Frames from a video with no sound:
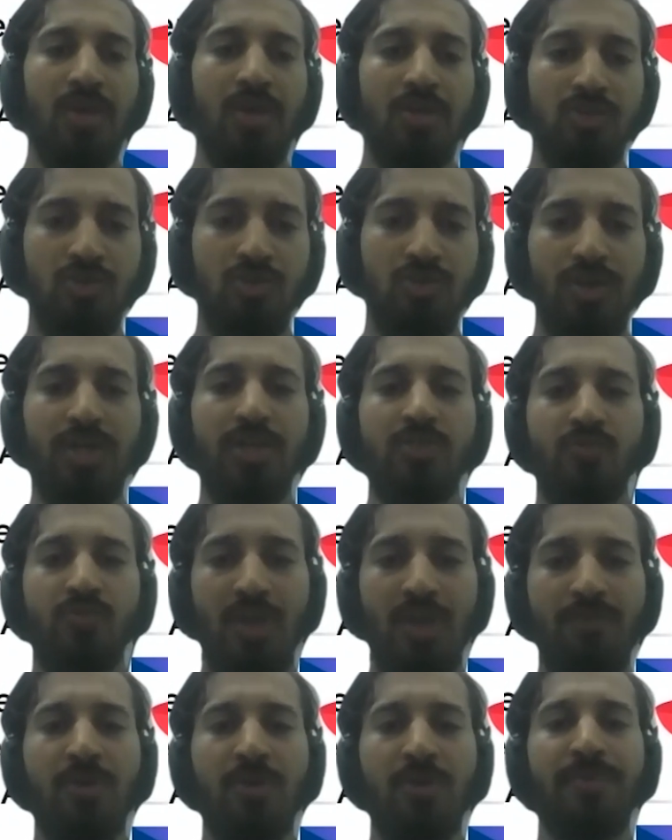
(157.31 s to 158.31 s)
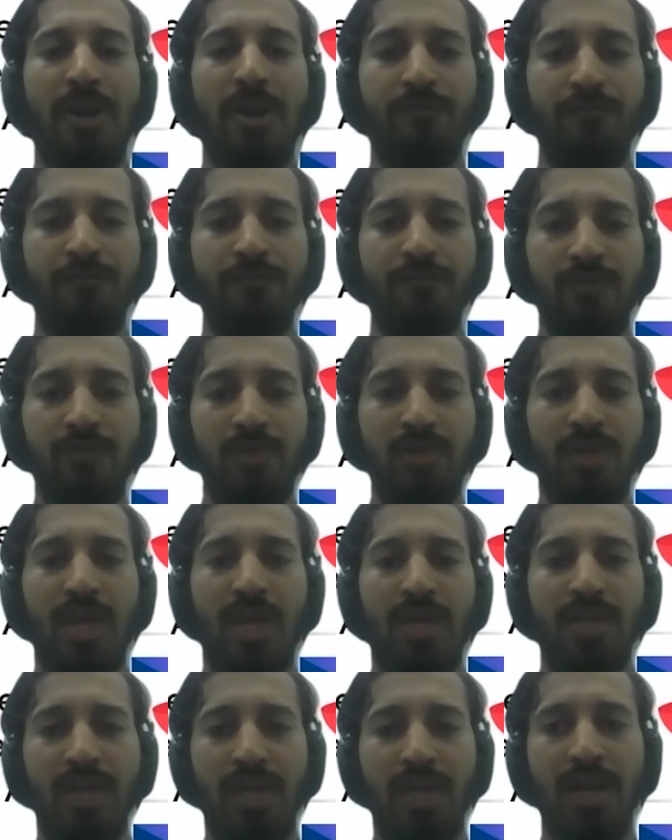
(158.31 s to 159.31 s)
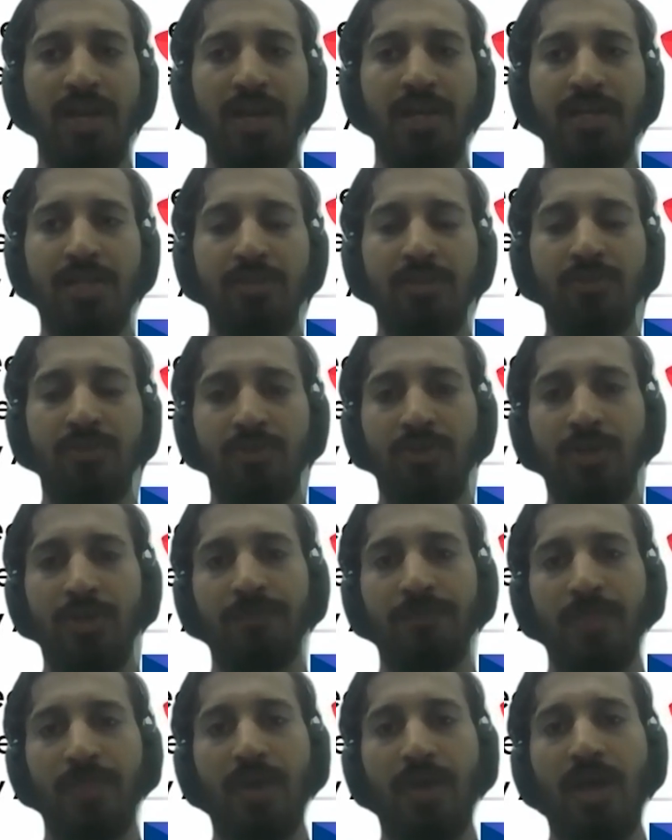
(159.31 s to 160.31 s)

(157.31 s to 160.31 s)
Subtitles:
So it's way more powerful and can handle,